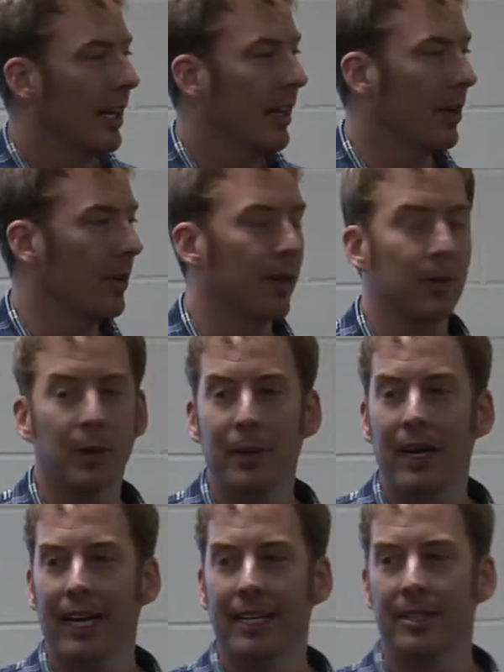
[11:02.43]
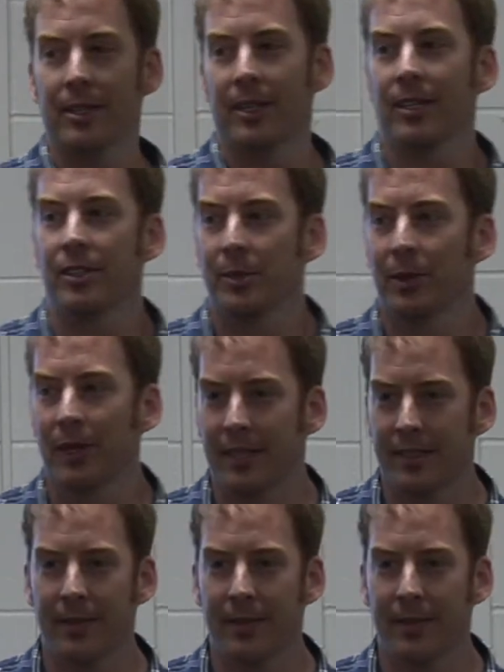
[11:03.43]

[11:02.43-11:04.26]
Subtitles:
The only thing we're buying is their customer list.